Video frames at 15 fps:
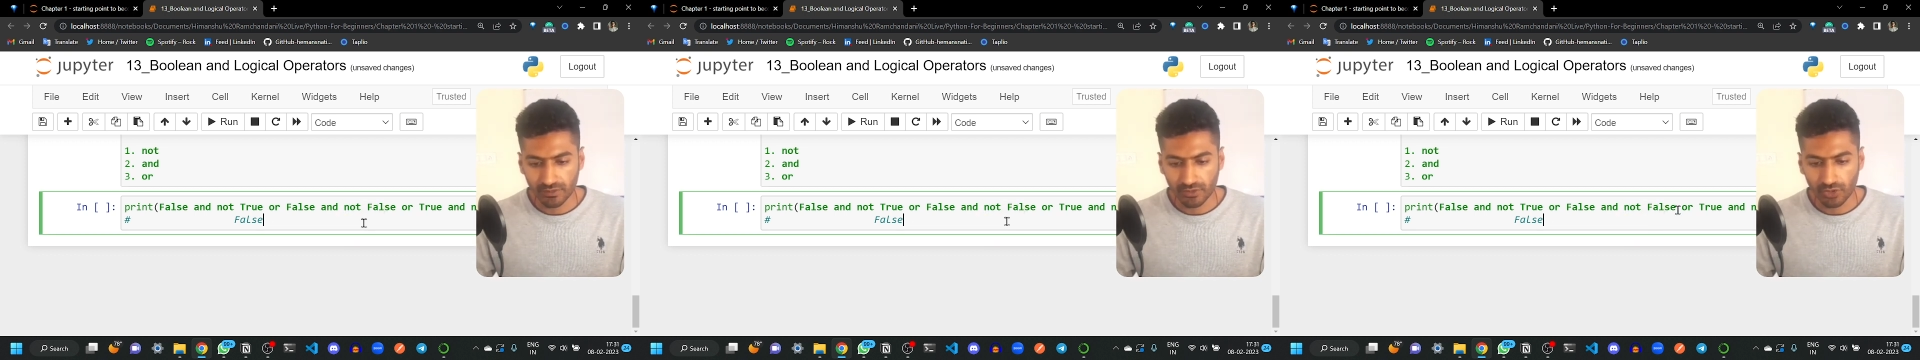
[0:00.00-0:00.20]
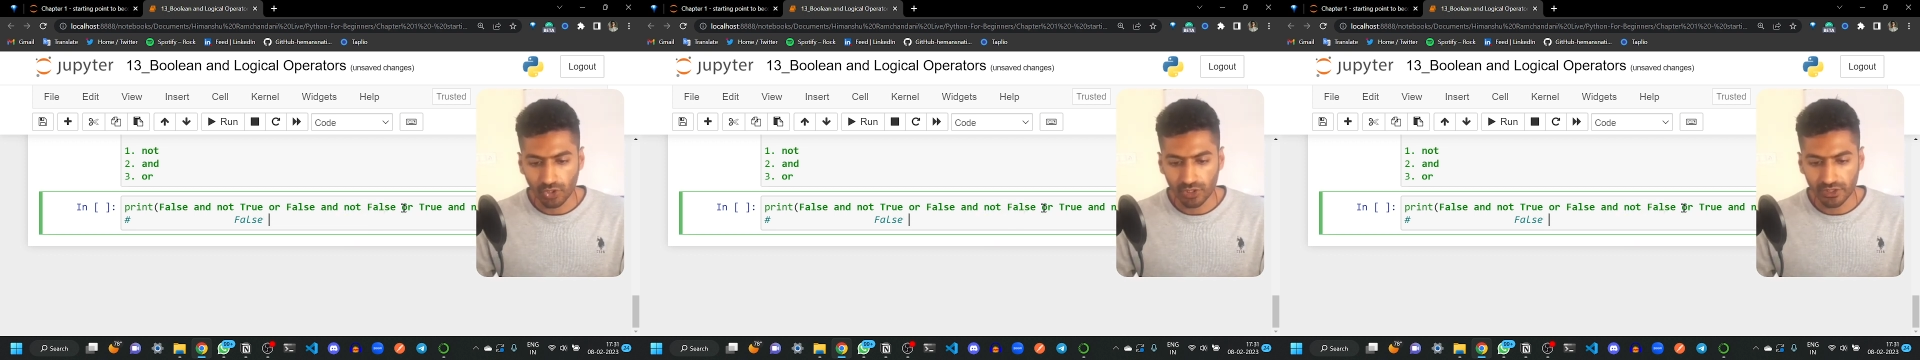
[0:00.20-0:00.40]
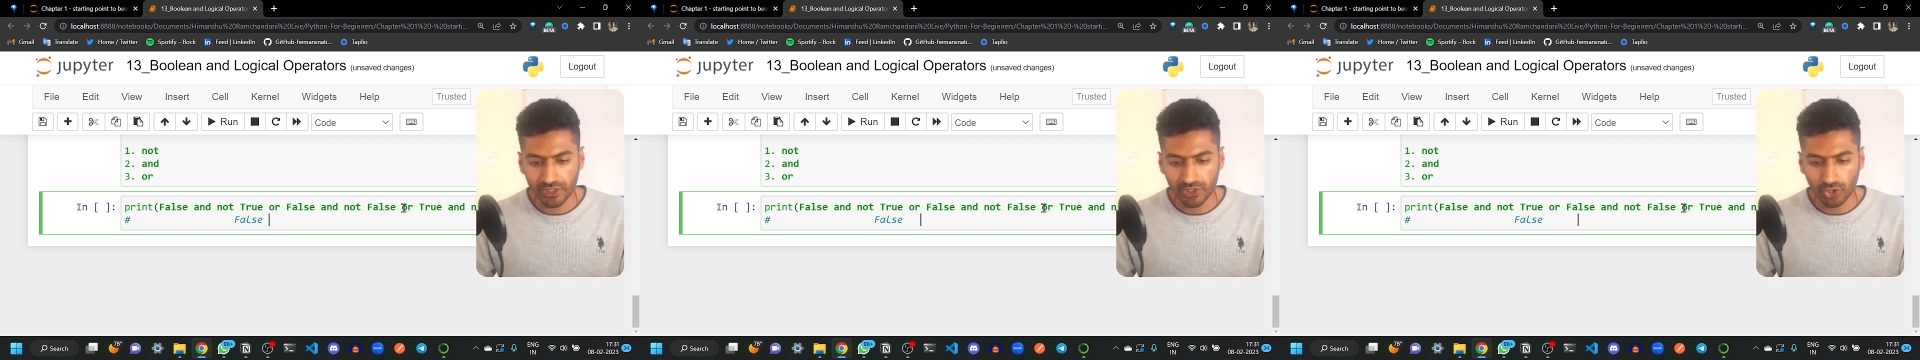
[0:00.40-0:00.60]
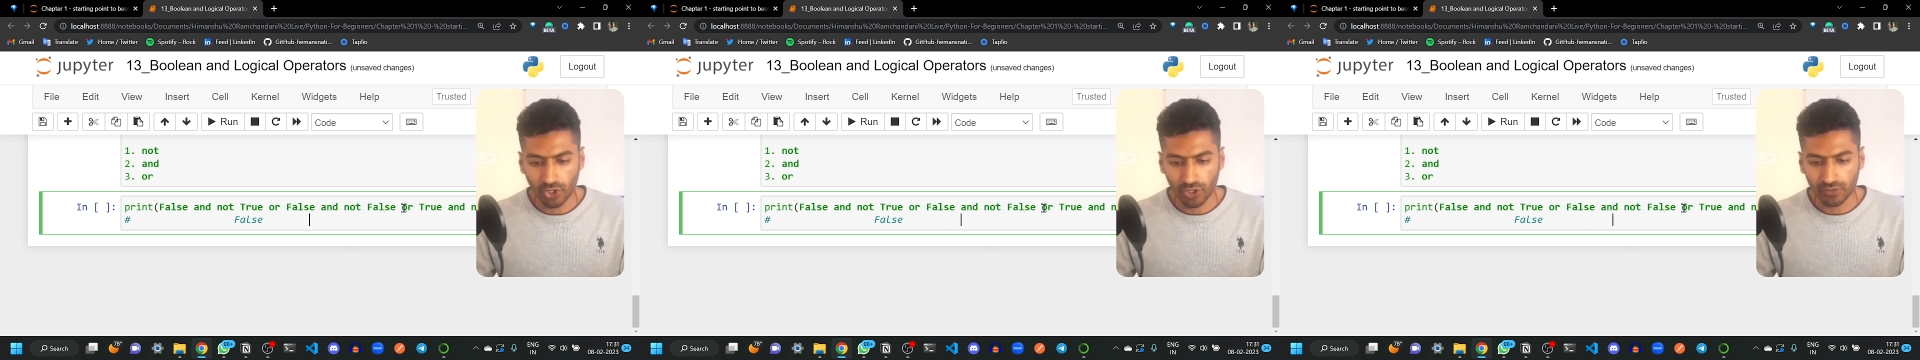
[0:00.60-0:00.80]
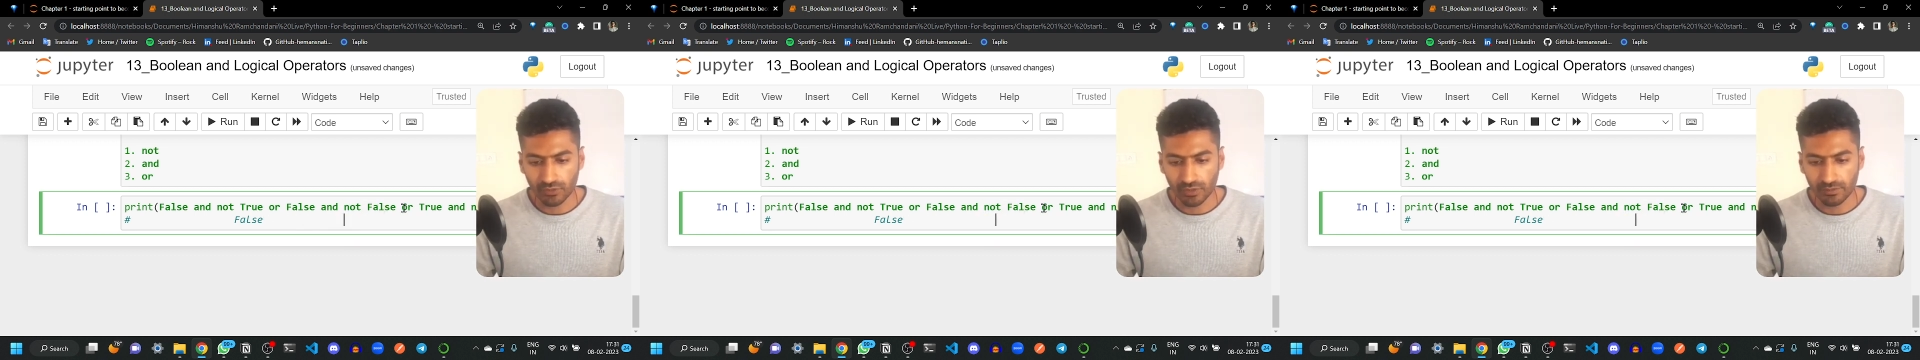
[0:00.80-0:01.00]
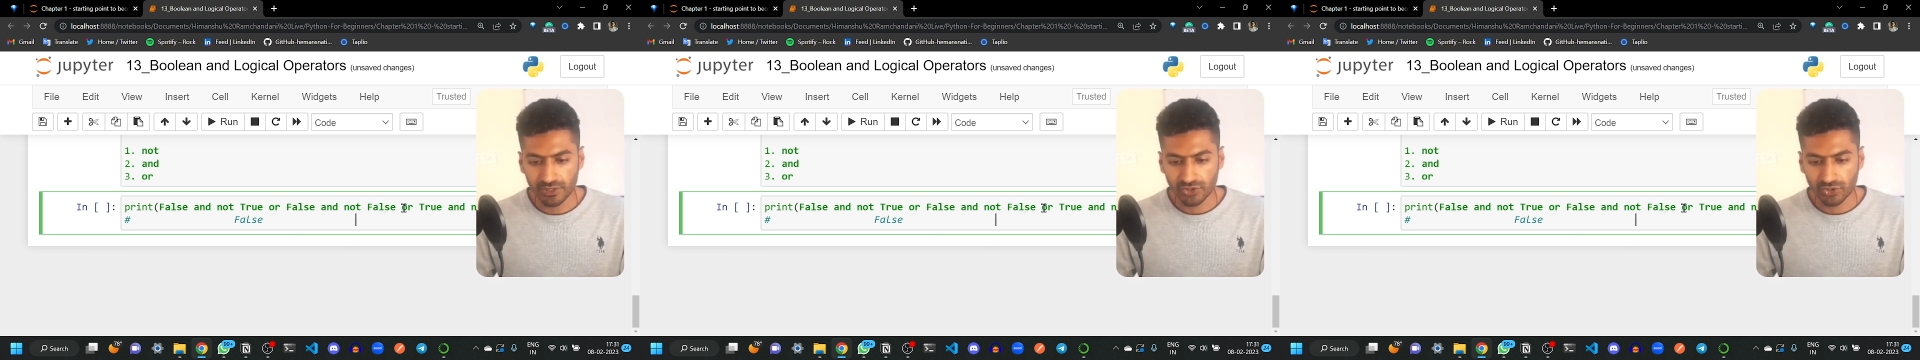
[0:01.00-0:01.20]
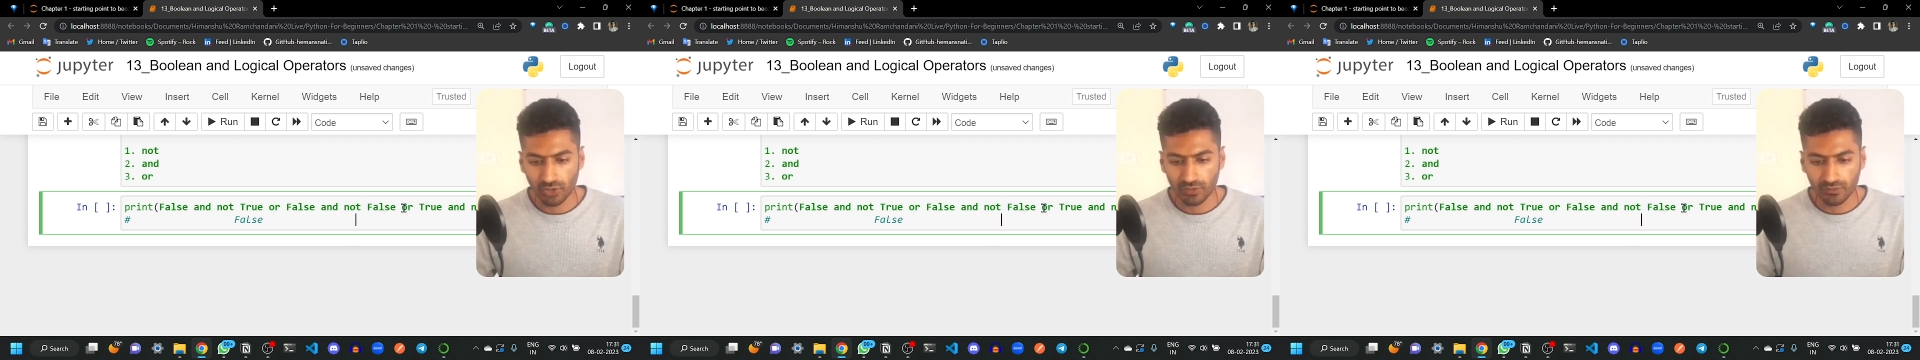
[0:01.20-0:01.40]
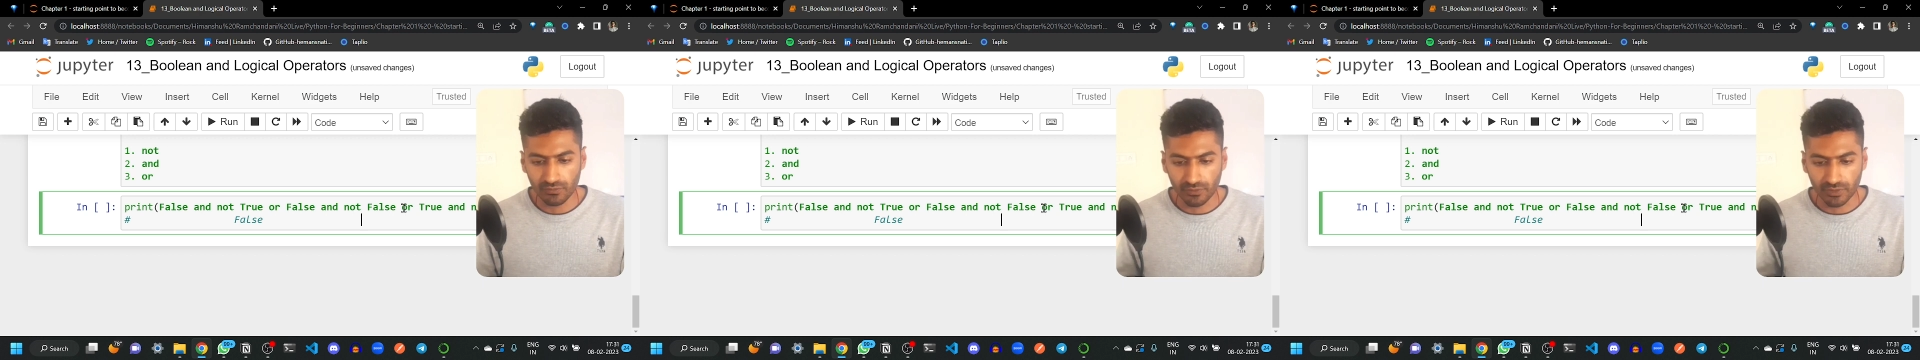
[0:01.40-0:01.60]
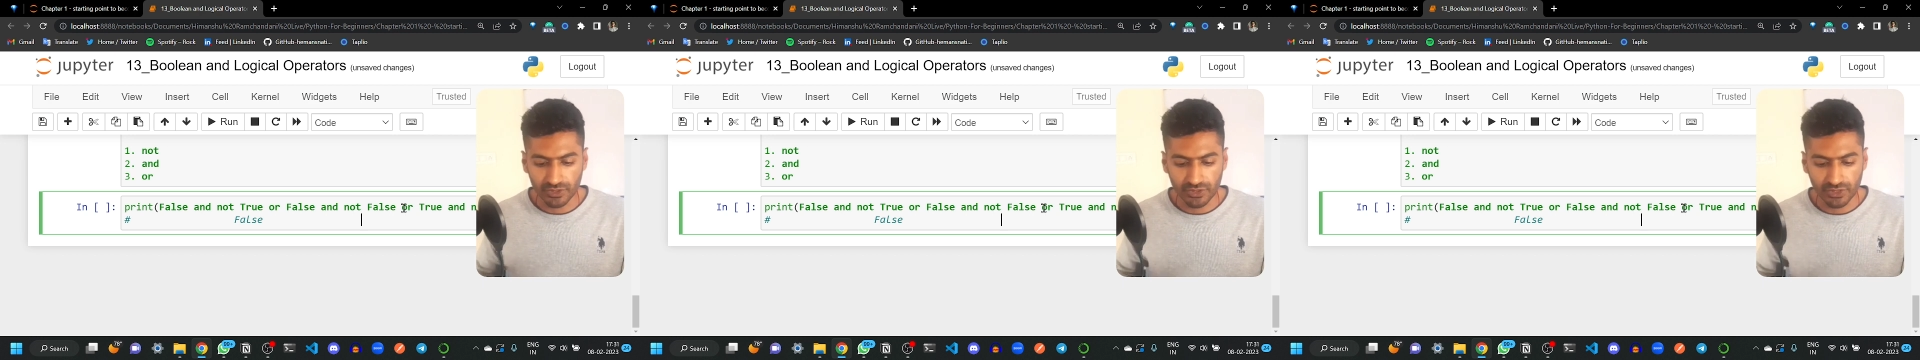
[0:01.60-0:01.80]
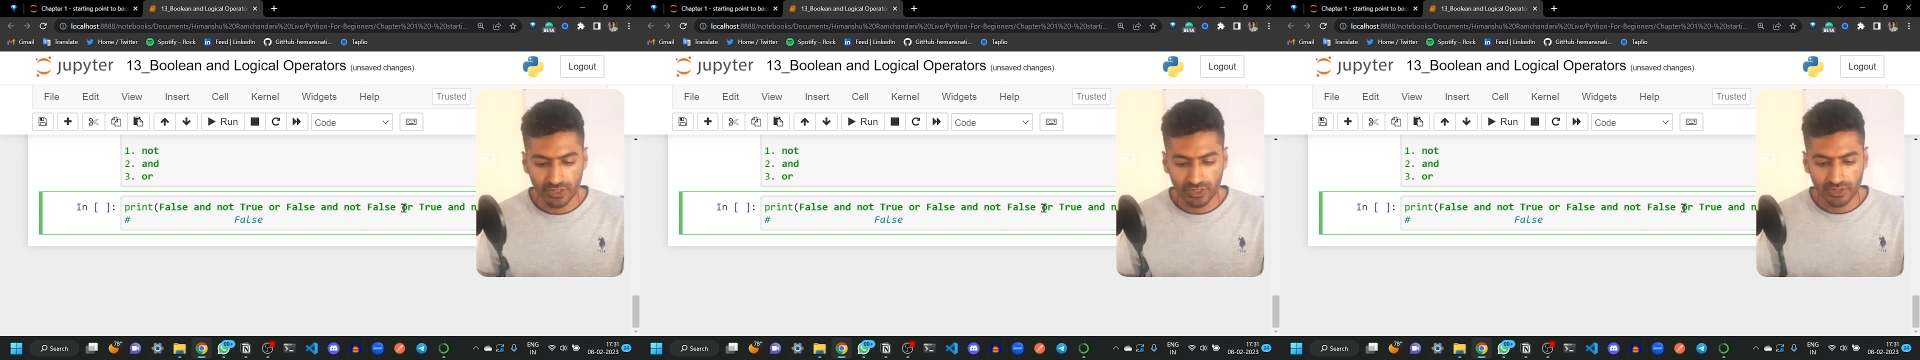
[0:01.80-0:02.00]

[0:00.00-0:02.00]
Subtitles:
All the not will be solved first.